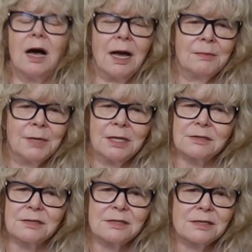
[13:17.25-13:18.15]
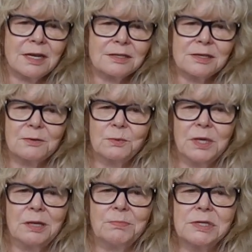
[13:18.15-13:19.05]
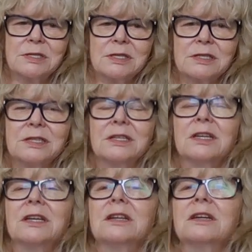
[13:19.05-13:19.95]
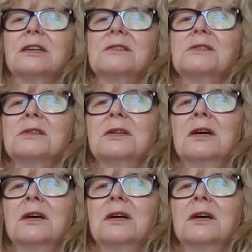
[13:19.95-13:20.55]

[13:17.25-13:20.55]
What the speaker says: I mean, such a weak position it is.